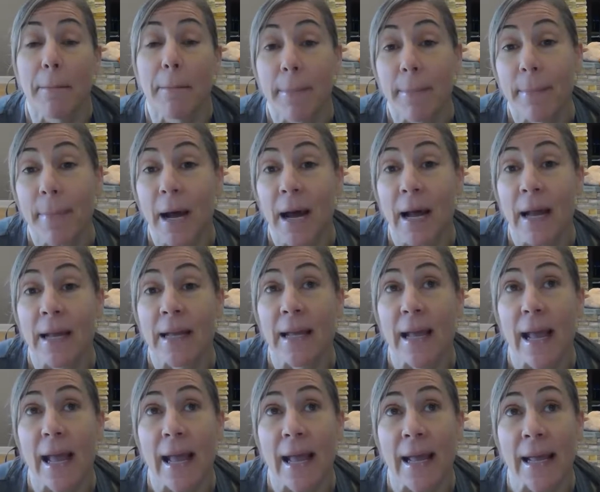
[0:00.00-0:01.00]
by
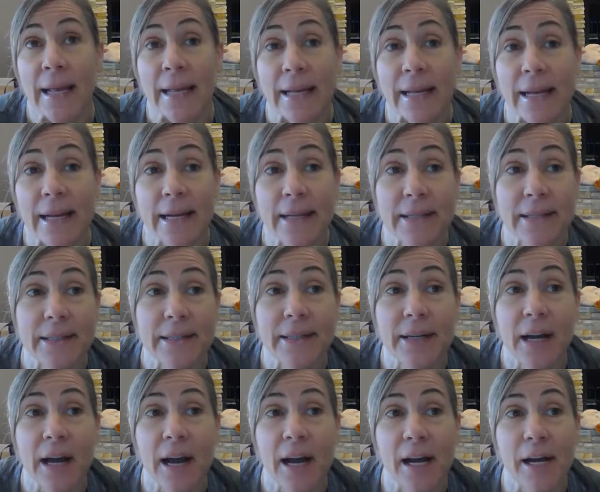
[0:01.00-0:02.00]
a
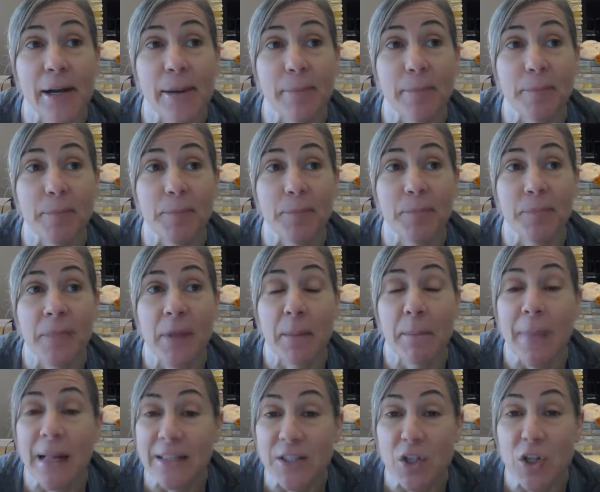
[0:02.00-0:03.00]

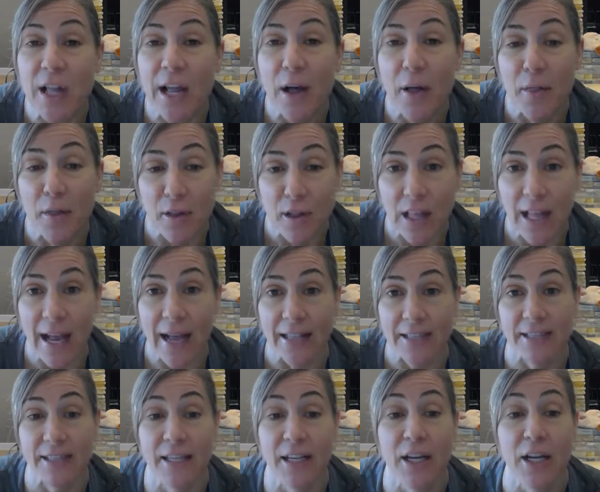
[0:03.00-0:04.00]
mental health class.